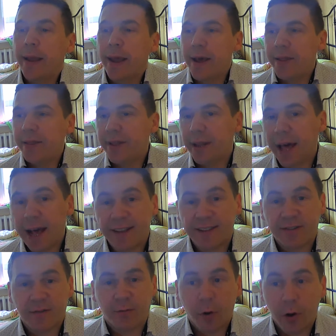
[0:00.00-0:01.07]
And the
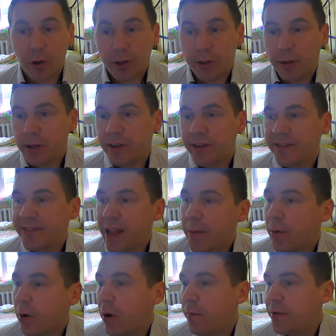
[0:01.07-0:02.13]
last fourth
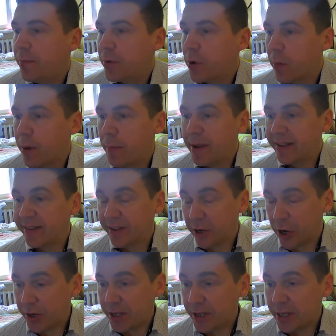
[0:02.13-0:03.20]
step of the problem-based
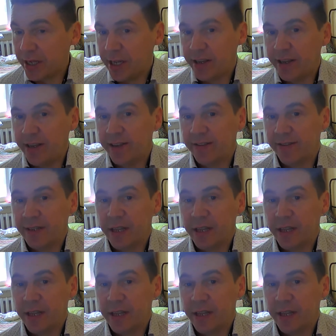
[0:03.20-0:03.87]
learning is